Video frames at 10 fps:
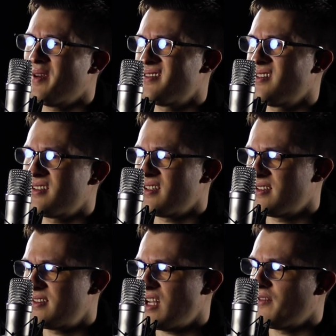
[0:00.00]
a business
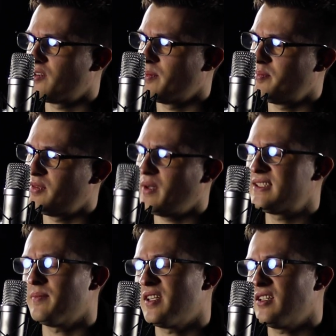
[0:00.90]
and stuff or doing
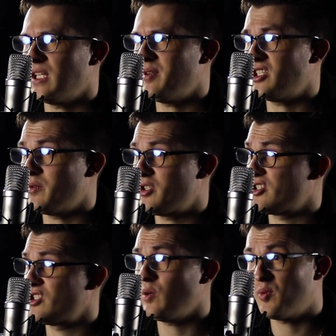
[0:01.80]
something in the entertainment industry, which is
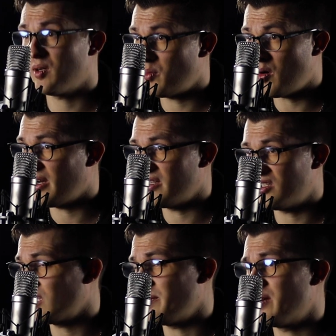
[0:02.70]
super important.
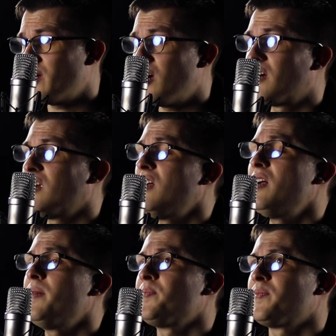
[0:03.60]
Don't get me wrong.
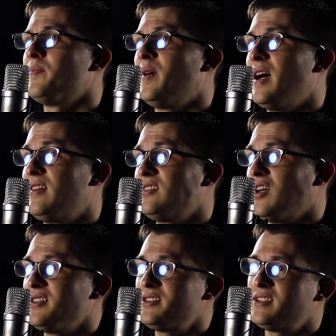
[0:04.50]
But there's
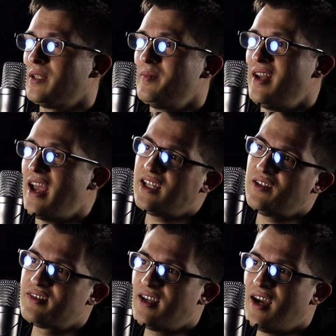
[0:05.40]
also some
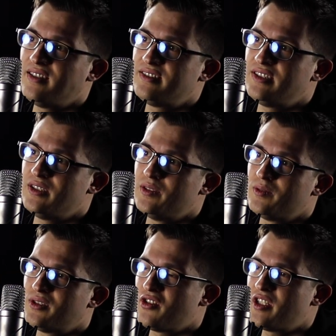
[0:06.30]
negative side
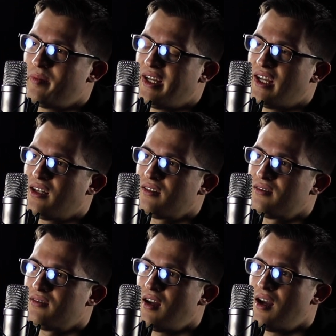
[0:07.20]
to social media.
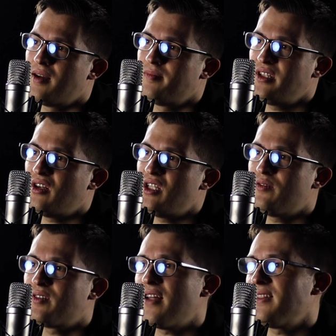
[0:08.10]

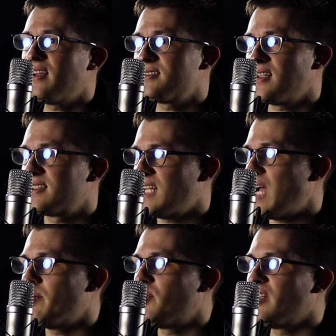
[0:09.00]
You've got things like
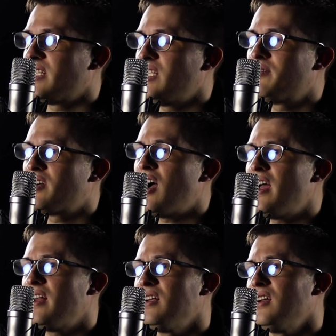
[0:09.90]
cyberbullying. You've
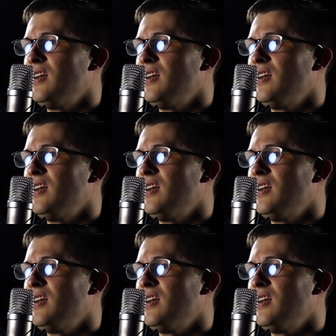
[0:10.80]
got,